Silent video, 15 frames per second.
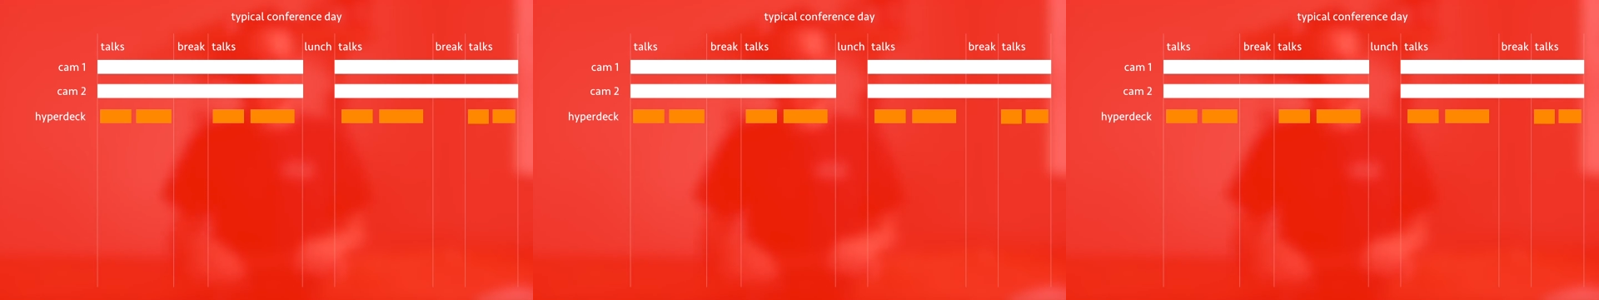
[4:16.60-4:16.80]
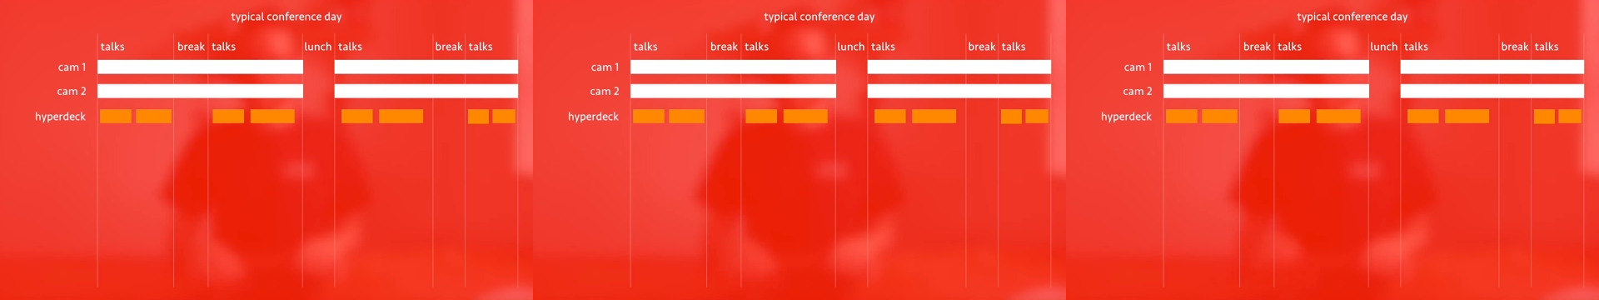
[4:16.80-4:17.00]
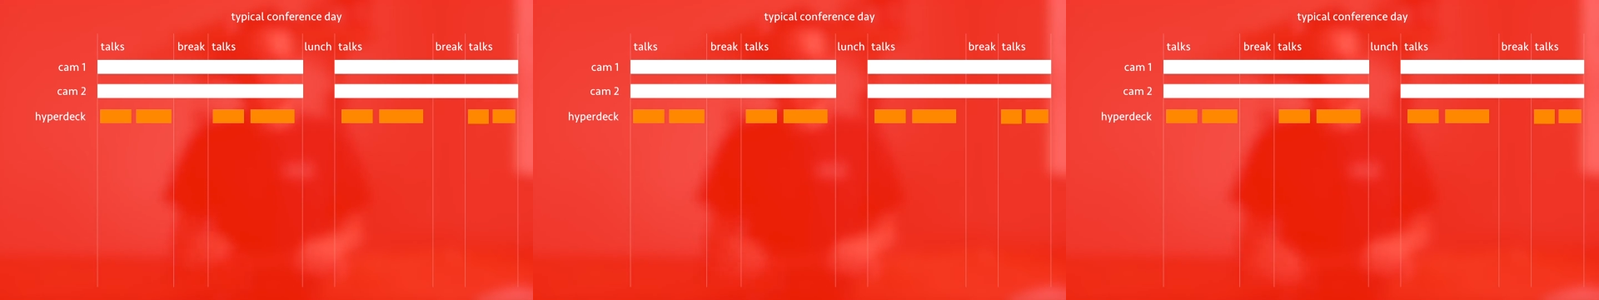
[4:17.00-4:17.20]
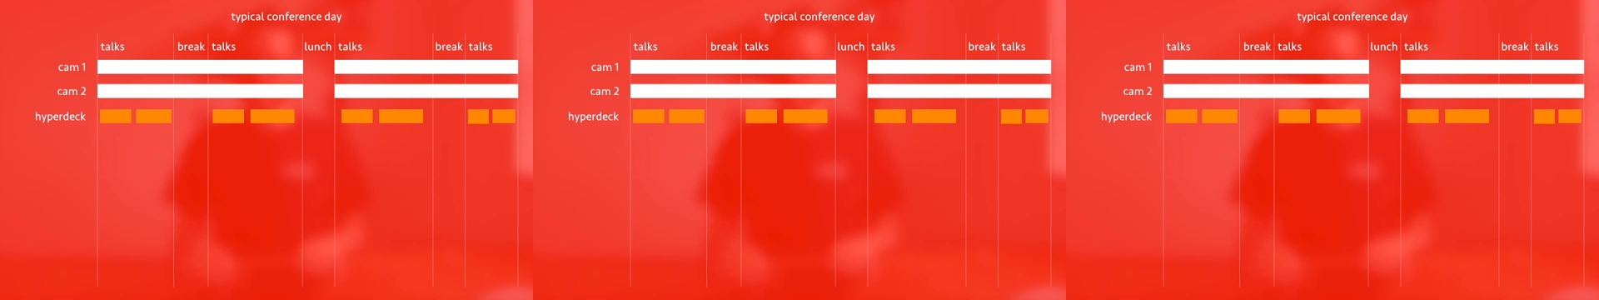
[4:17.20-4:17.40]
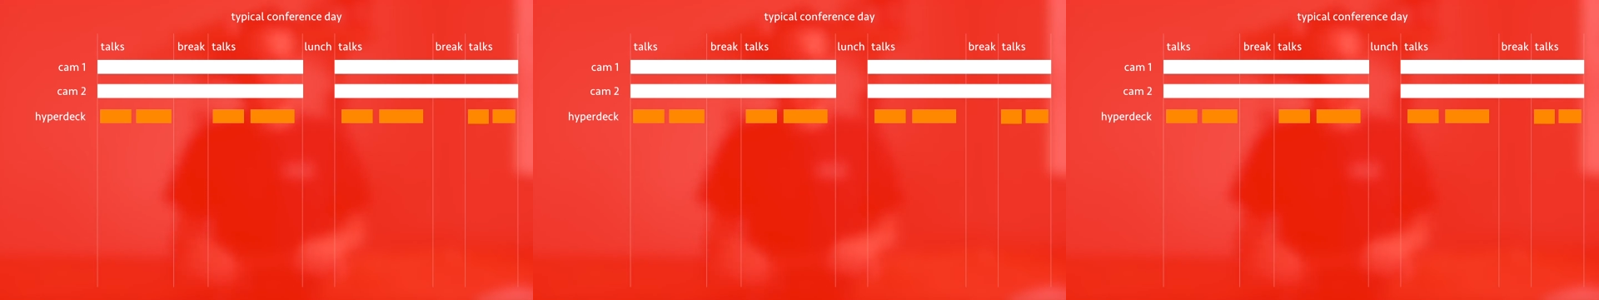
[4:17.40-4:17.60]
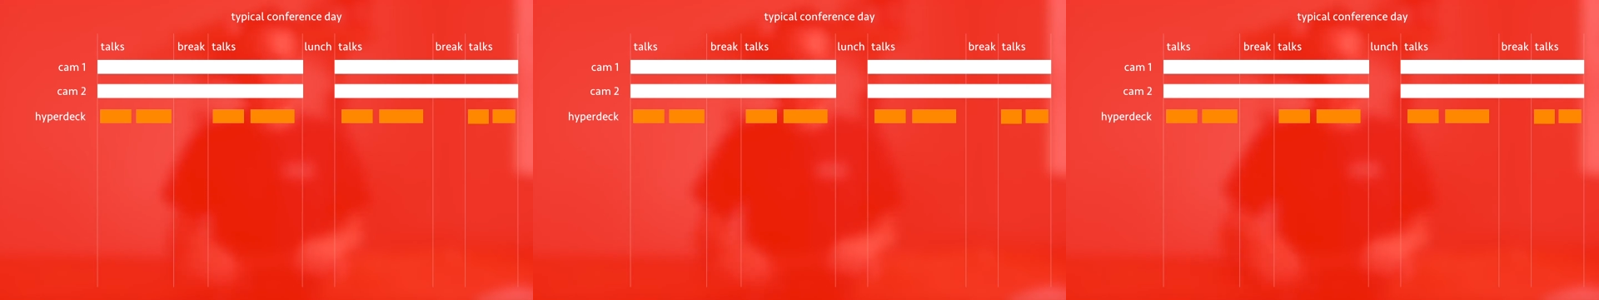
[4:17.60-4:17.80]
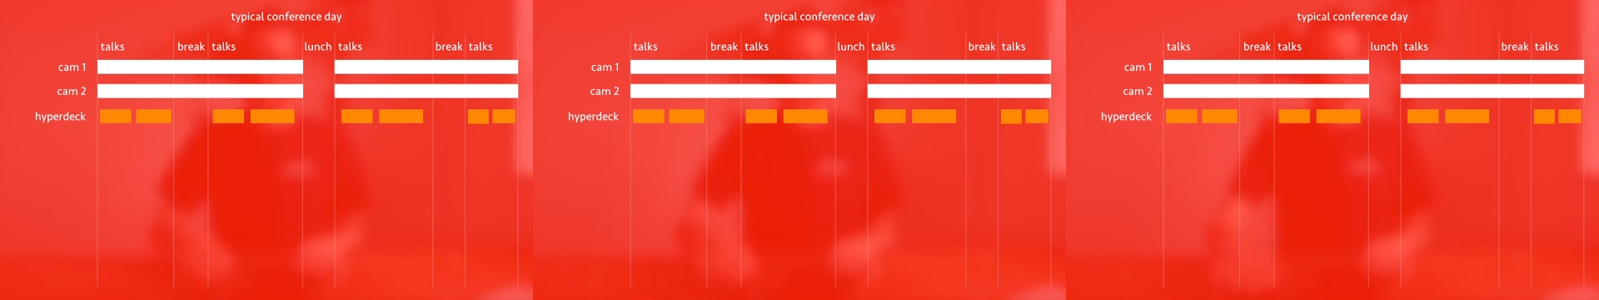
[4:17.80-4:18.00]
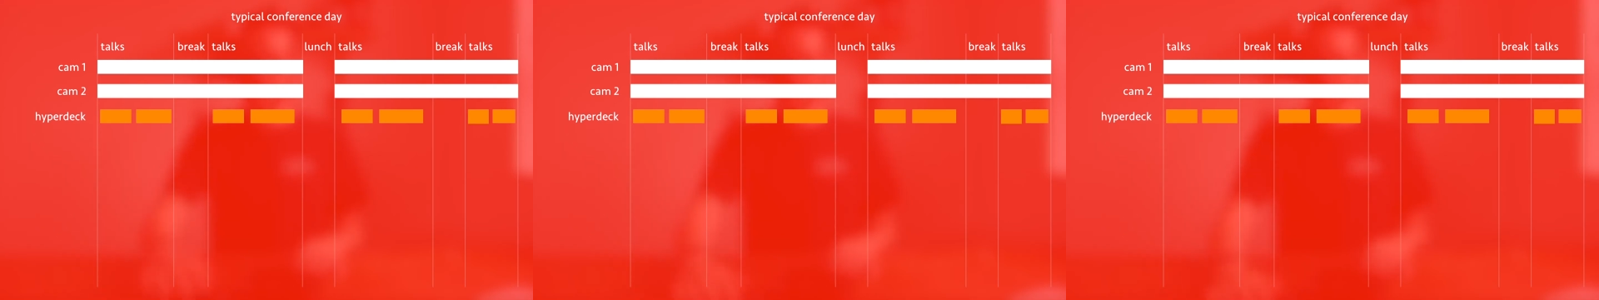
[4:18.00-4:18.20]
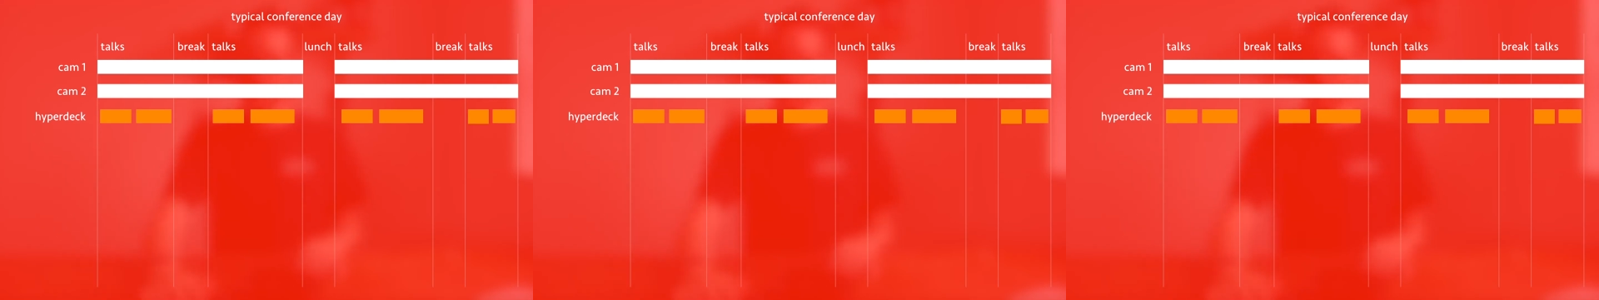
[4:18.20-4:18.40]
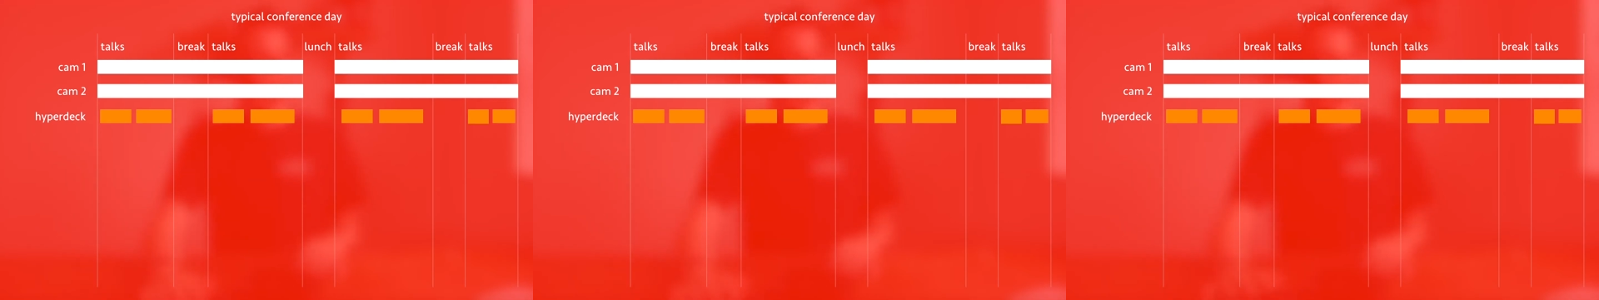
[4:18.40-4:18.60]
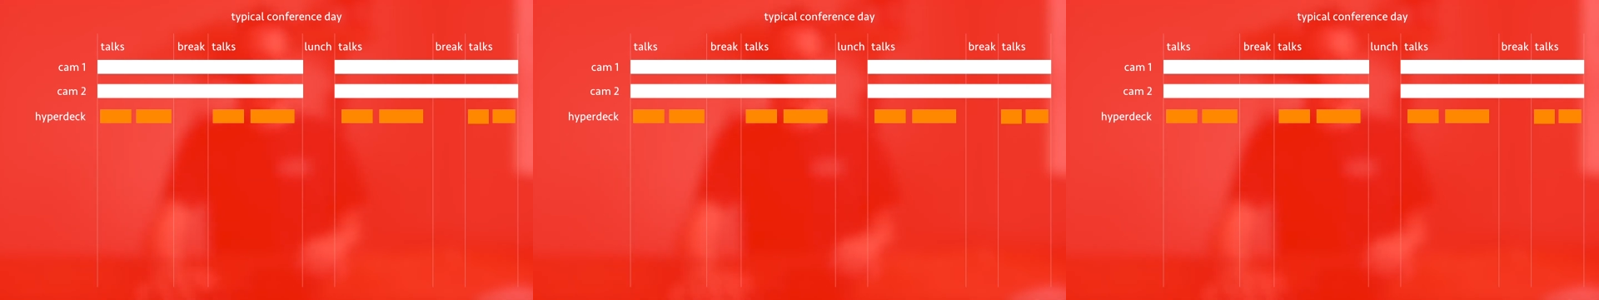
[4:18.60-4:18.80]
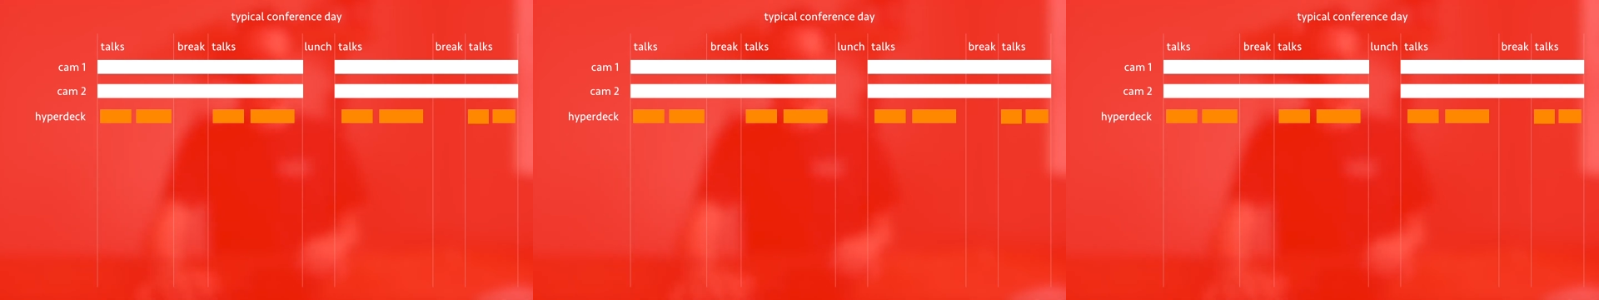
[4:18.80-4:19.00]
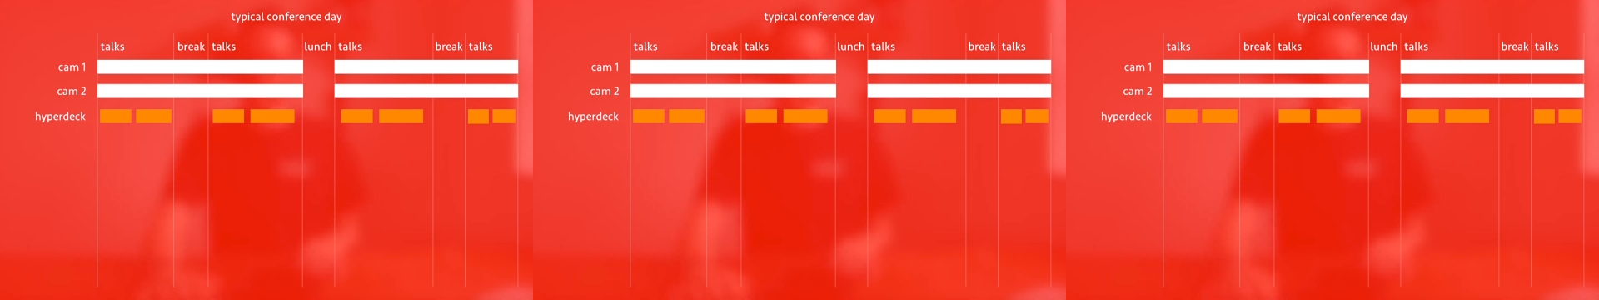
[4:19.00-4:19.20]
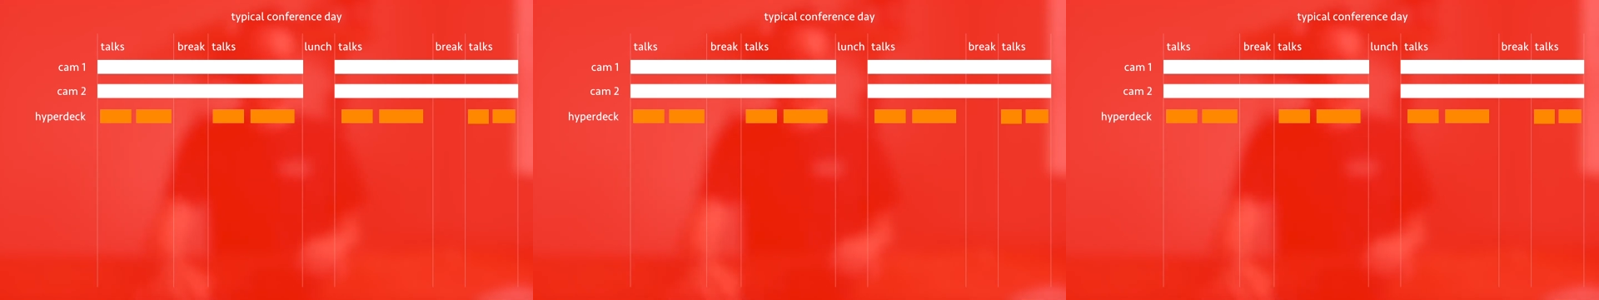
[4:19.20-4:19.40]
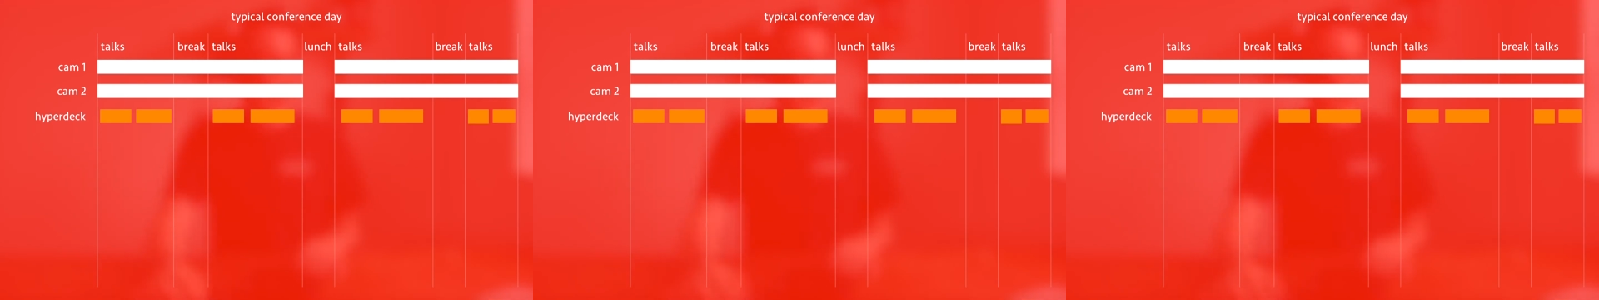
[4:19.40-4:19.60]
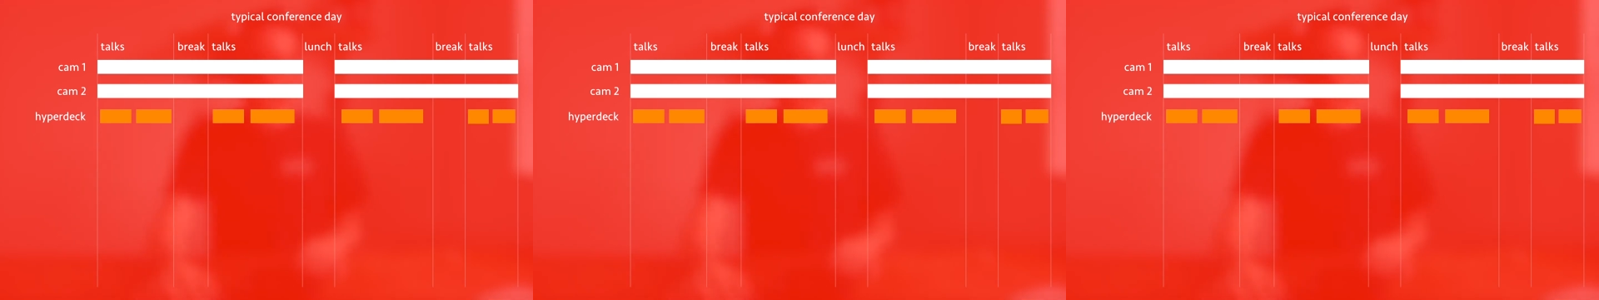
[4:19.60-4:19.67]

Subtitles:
(no speaker visible)